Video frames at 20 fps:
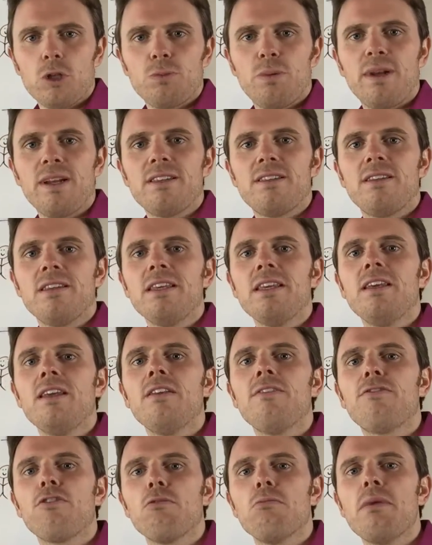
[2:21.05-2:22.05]
but it's the
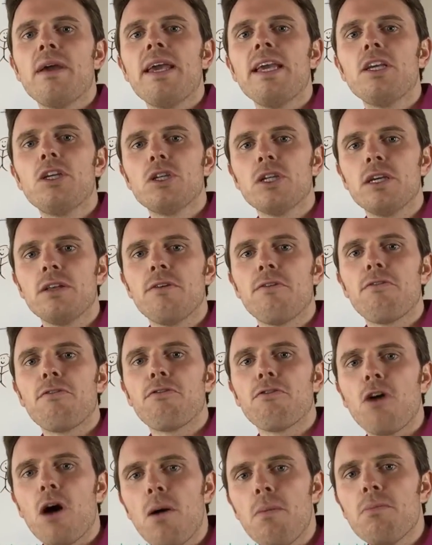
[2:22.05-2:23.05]
inflammation
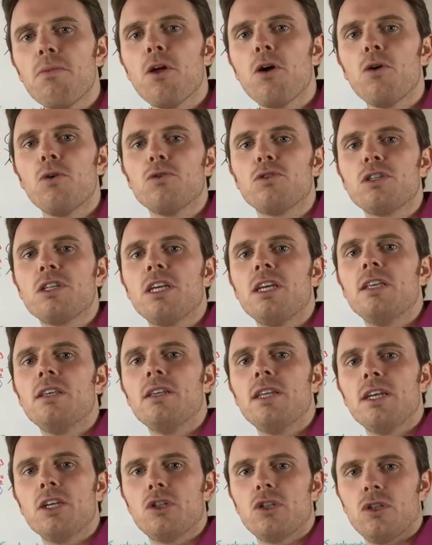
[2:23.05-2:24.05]
from those
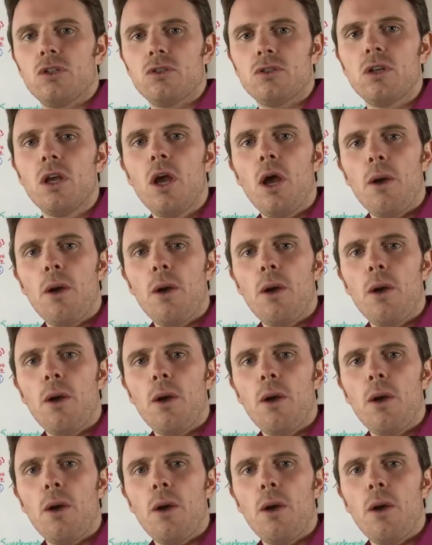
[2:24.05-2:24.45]
conditions